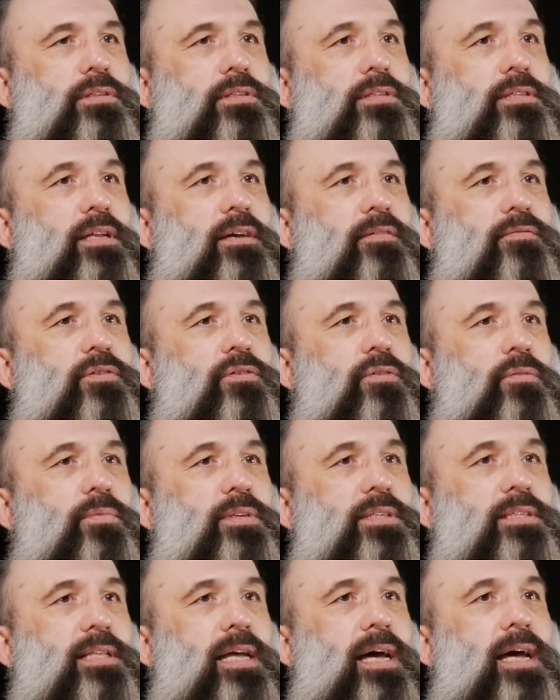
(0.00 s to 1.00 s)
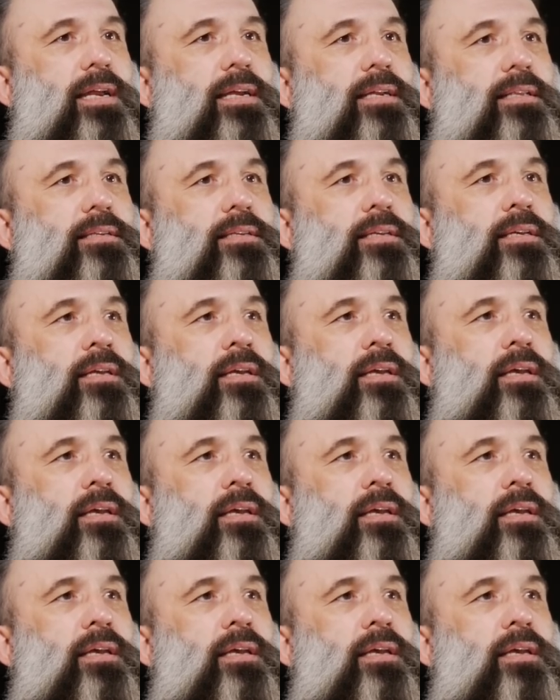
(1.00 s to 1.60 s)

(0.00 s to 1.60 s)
and stuff, so we started.